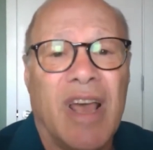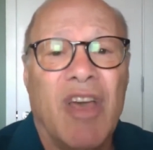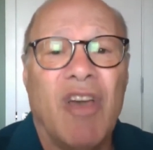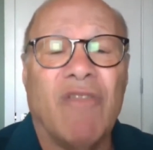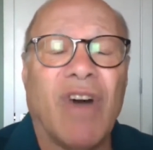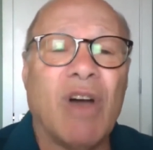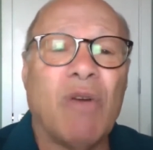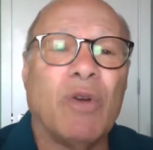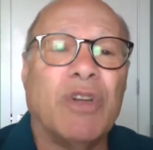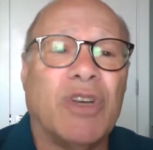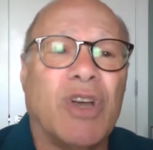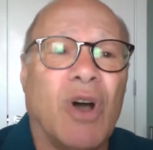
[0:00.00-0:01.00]
If I were
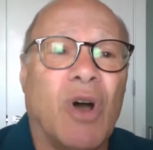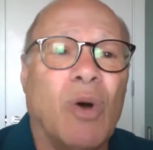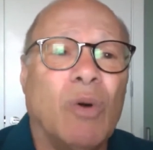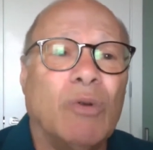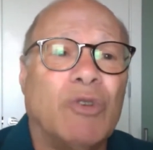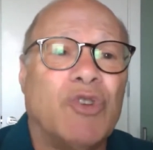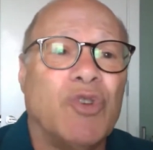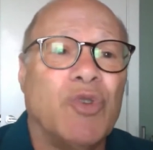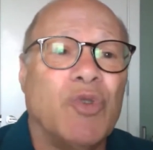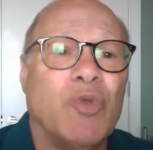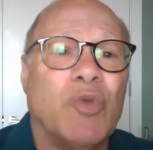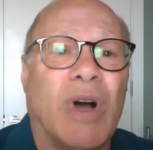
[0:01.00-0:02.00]
to go
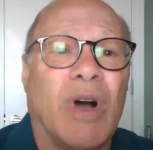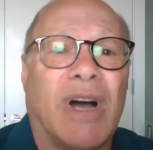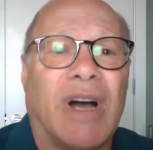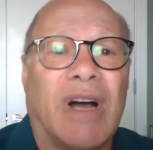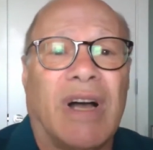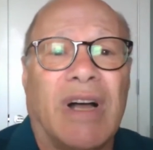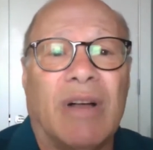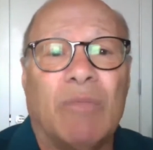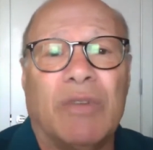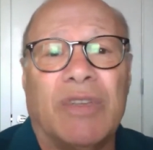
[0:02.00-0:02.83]
to, uh,